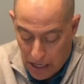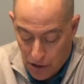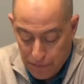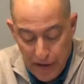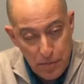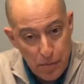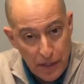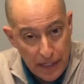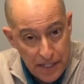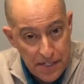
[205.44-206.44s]
our
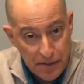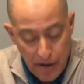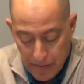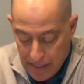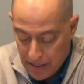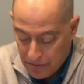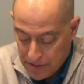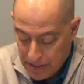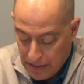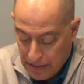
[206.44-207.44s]
Facebook and Instagram accounts,